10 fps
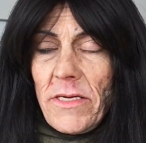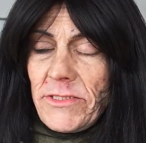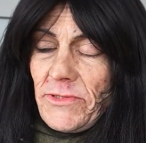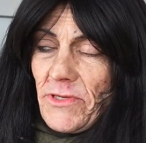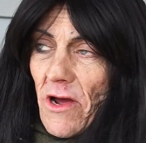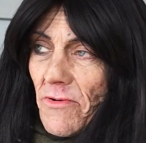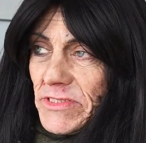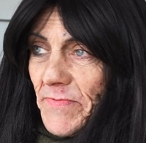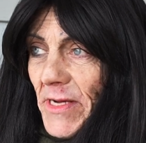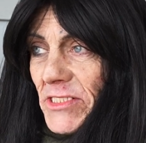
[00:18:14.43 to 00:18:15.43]
You know,
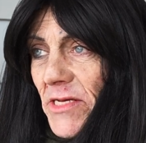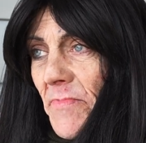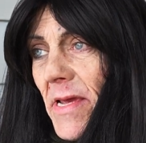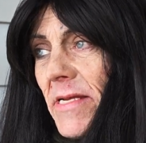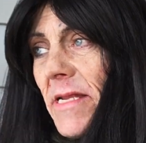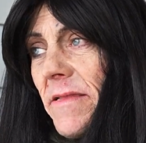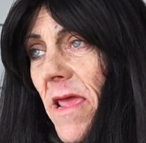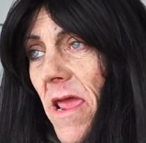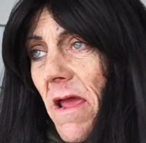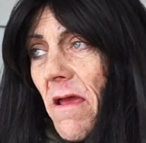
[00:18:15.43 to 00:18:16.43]
especially being in
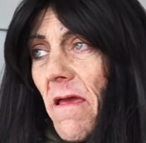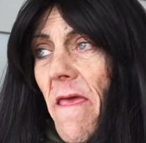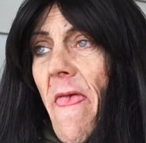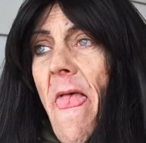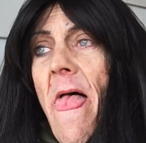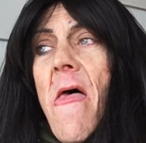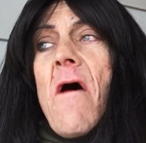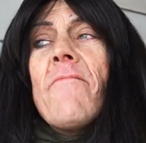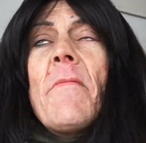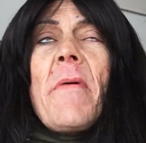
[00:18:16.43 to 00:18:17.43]
there.
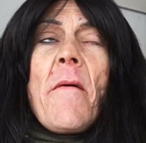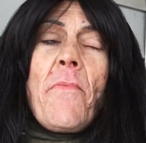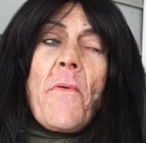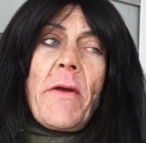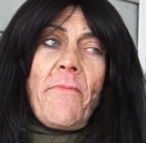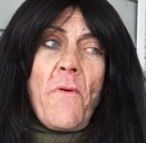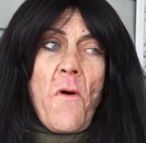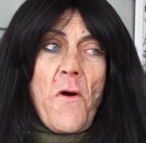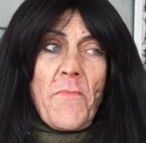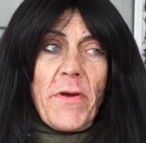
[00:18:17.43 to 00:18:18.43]
From that point
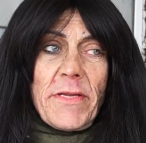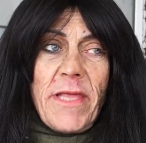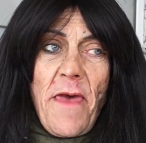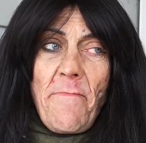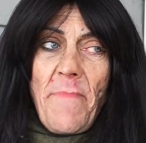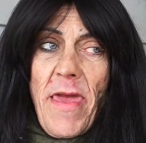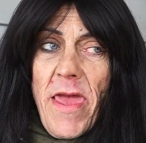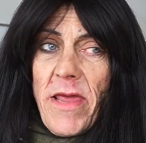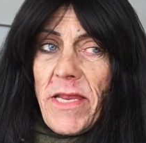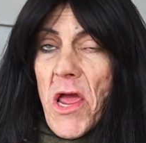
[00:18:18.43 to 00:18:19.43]
forward, that
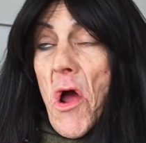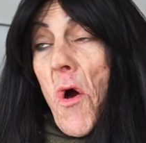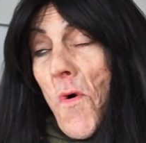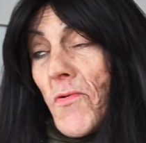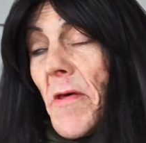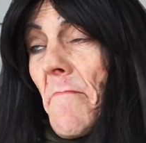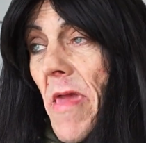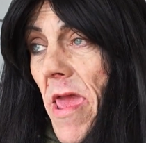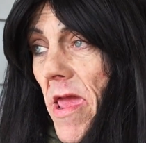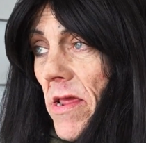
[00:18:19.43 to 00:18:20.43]
man, that older
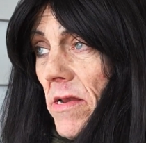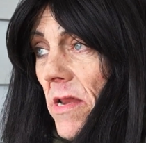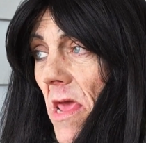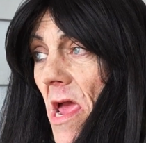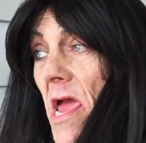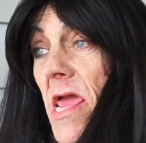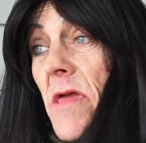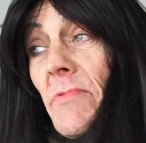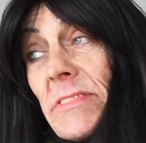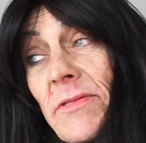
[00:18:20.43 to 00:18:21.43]
man, he
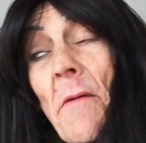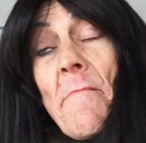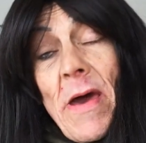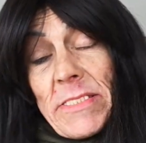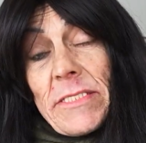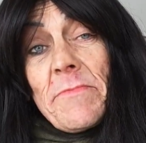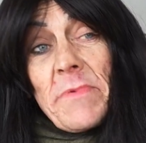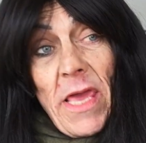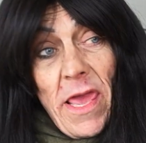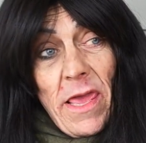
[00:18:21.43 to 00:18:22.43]
was of the Muslim
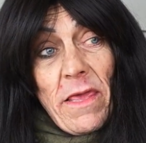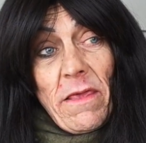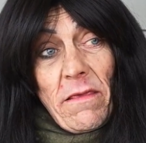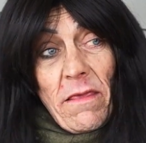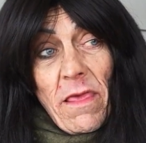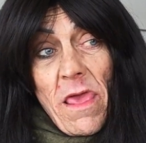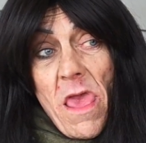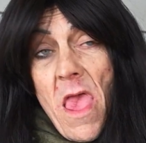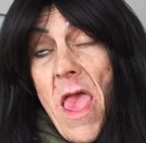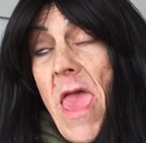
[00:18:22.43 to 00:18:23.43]
gang.
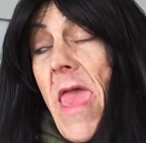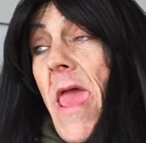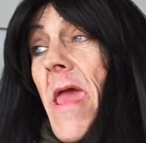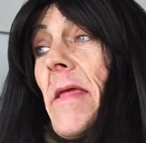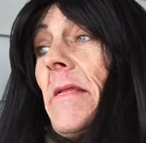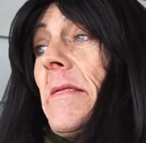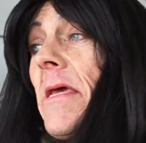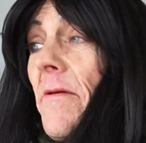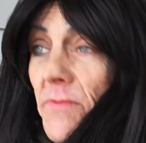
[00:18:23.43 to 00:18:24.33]
And if you,